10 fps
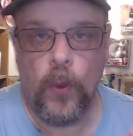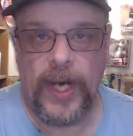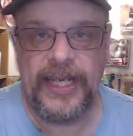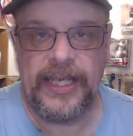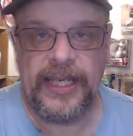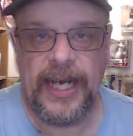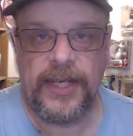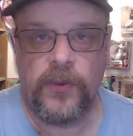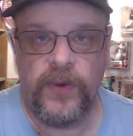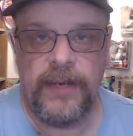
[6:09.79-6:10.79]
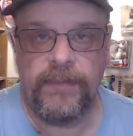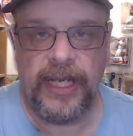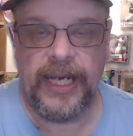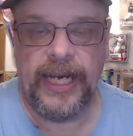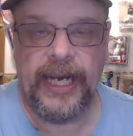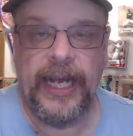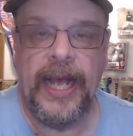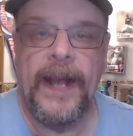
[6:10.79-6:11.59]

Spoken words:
White Sox replay,